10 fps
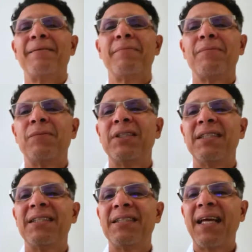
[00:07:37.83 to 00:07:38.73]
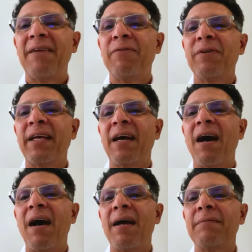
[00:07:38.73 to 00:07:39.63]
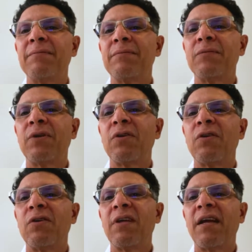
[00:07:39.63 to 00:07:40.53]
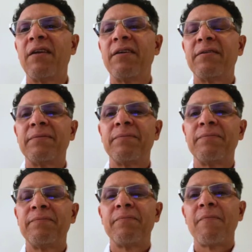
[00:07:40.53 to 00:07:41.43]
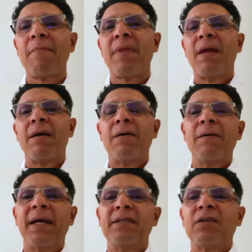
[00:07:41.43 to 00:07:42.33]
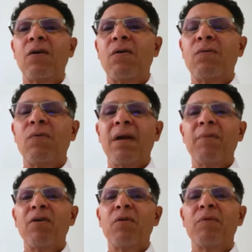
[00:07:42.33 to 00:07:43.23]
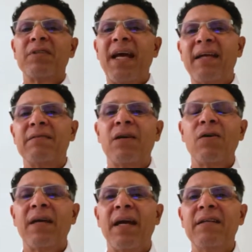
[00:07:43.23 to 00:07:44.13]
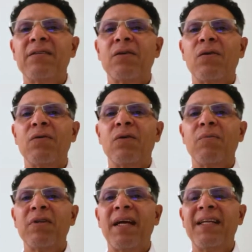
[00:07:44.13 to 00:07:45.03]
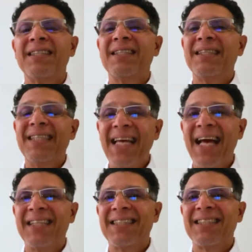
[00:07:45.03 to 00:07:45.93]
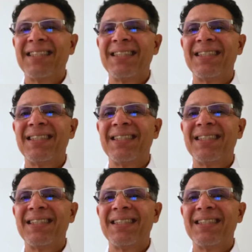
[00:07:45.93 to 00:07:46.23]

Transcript: which is the same for the I. We're going to learn later. Okay, so what about number 10? Okay, so number 10 is diez.